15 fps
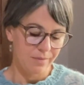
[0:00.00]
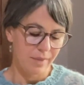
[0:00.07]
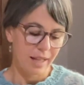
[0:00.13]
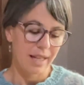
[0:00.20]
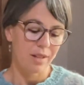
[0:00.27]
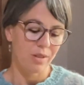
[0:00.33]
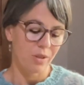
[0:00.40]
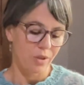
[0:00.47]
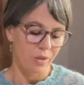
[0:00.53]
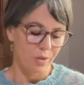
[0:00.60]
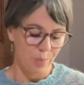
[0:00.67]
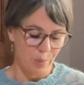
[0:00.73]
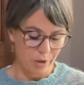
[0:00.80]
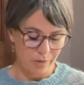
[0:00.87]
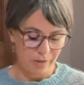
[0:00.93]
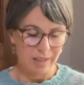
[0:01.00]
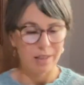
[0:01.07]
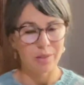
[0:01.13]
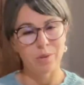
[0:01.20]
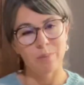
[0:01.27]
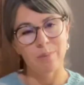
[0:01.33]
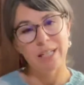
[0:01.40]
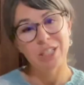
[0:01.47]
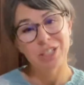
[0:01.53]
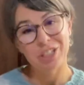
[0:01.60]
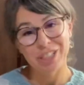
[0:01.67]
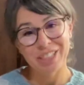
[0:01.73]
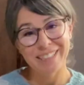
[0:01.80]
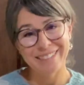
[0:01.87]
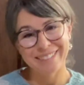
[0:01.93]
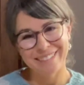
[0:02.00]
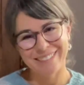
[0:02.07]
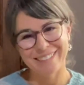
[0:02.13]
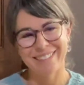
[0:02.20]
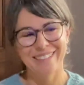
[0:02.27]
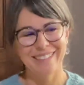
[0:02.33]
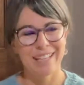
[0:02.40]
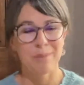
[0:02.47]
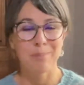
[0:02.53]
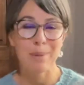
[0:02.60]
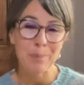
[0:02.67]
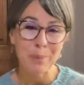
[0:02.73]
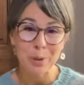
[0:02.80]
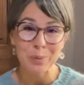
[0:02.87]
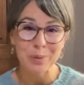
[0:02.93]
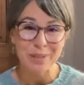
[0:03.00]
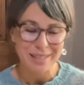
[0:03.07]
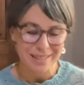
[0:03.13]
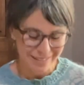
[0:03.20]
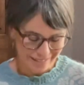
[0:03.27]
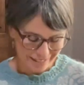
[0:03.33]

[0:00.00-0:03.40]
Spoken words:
And it'll go perfectly with my jeans and my boots.